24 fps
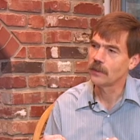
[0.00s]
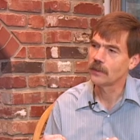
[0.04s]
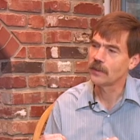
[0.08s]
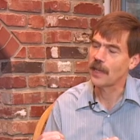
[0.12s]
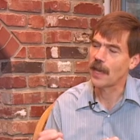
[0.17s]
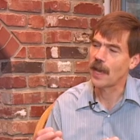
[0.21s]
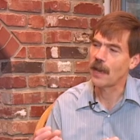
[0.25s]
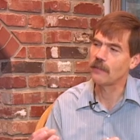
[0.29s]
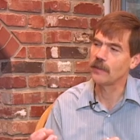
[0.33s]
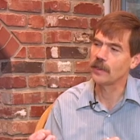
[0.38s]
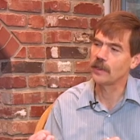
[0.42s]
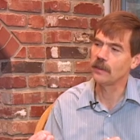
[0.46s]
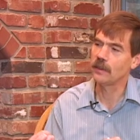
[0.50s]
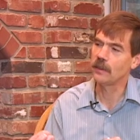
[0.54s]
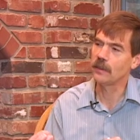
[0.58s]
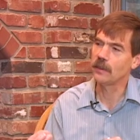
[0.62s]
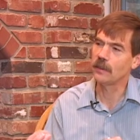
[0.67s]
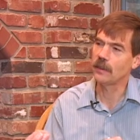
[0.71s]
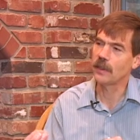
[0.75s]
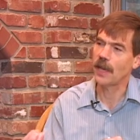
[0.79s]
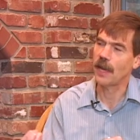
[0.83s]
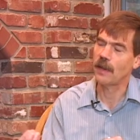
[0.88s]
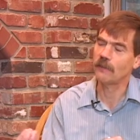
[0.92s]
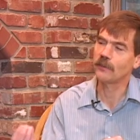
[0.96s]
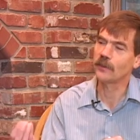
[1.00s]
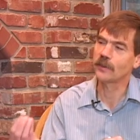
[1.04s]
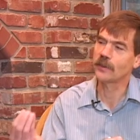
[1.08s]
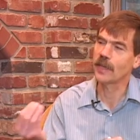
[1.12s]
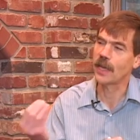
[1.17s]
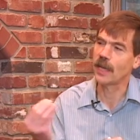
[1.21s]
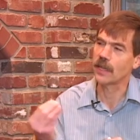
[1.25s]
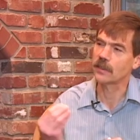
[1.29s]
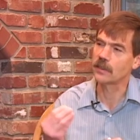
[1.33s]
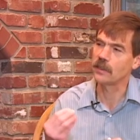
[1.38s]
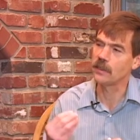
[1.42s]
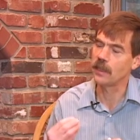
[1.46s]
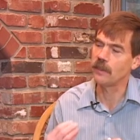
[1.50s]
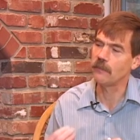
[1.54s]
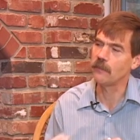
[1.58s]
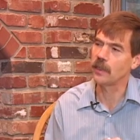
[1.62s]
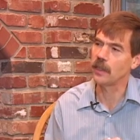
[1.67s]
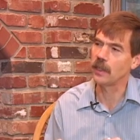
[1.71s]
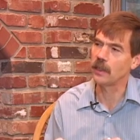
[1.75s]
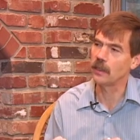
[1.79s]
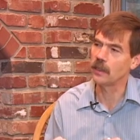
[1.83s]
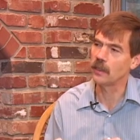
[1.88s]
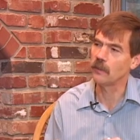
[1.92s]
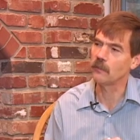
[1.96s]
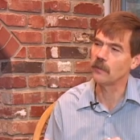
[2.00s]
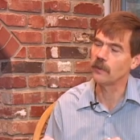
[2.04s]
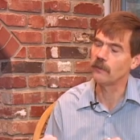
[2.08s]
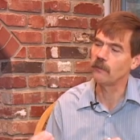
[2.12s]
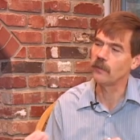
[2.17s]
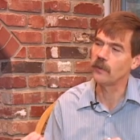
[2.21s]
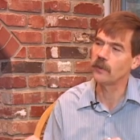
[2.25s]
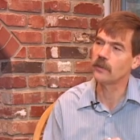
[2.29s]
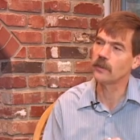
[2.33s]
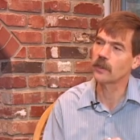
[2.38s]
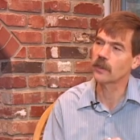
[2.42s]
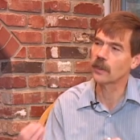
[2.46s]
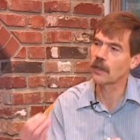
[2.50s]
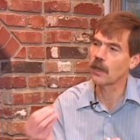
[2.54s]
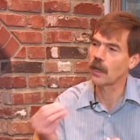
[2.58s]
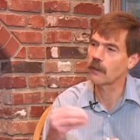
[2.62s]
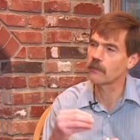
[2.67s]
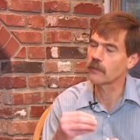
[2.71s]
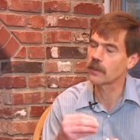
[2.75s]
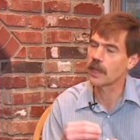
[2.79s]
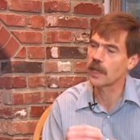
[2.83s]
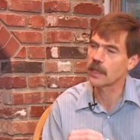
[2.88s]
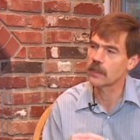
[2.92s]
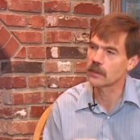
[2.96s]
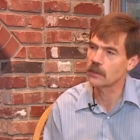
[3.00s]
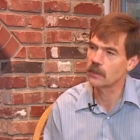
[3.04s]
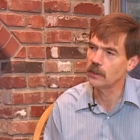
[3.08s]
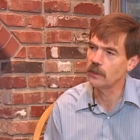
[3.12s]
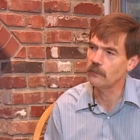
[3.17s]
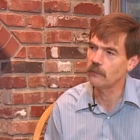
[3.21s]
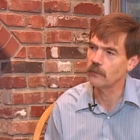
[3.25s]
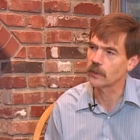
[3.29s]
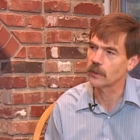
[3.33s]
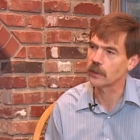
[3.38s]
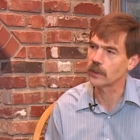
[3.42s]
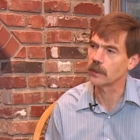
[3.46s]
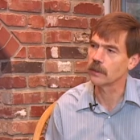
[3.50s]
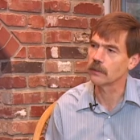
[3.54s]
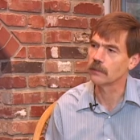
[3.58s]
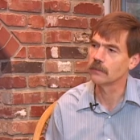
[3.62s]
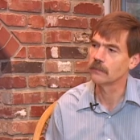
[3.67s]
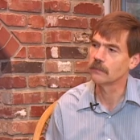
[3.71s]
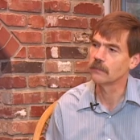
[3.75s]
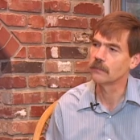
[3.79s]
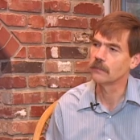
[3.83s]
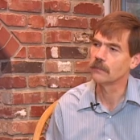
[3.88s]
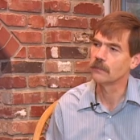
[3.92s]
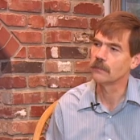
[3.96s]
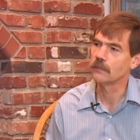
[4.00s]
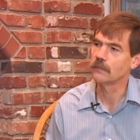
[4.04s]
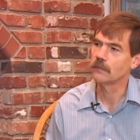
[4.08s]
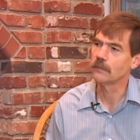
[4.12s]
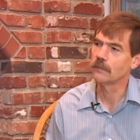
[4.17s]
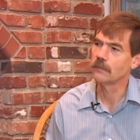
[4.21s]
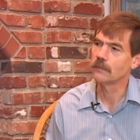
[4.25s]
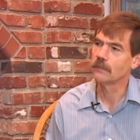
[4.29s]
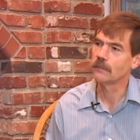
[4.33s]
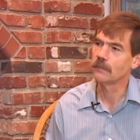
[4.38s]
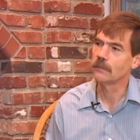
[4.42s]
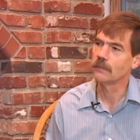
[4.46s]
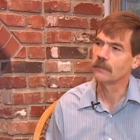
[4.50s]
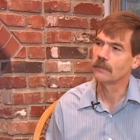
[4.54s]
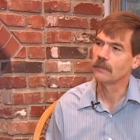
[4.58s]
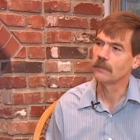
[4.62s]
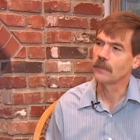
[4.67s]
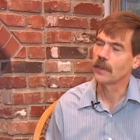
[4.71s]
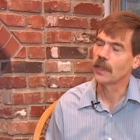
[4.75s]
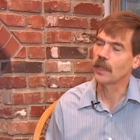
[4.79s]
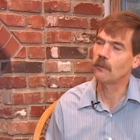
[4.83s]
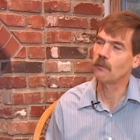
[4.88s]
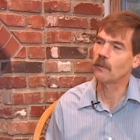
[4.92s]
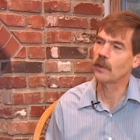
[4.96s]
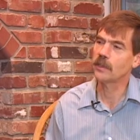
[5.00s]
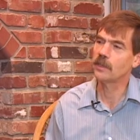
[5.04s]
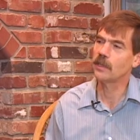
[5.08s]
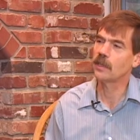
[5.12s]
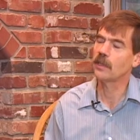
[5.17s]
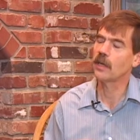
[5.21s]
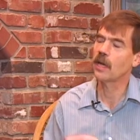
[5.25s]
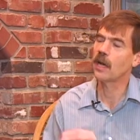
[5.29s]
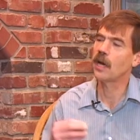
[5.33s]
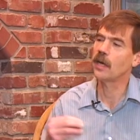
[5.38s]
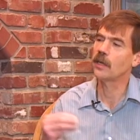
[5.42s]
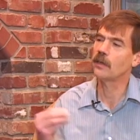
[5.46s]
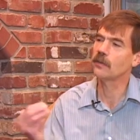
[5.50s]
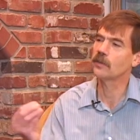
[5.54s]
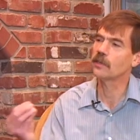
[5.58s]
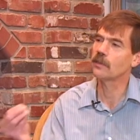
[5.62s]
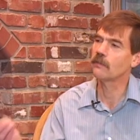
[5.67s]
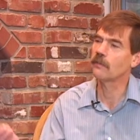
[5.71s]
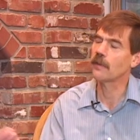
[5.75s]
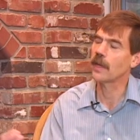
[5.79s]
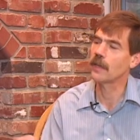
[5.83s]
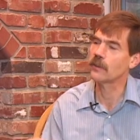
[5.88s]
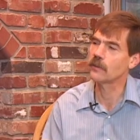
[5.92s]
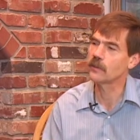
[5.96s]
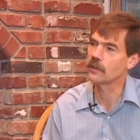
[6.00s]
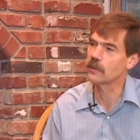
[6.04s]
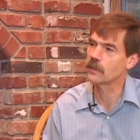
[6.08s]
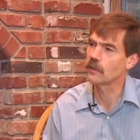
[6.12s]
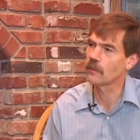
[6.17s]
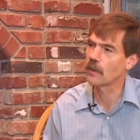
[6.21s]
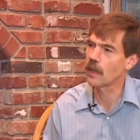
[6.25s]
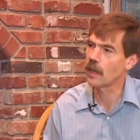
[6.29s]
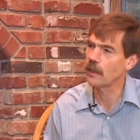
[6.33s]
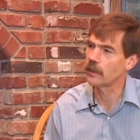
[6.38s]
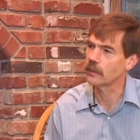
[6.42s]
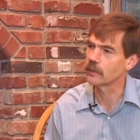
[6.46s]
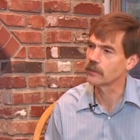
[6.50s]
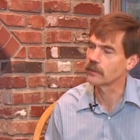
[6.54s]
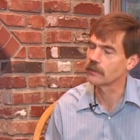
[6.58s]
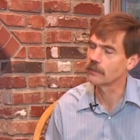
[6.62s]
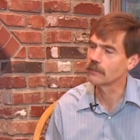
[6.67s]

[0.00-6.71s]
to have an after-tax dividend that would fill your car with gasoline for a year. It runs into hundreds of thousands of dollars.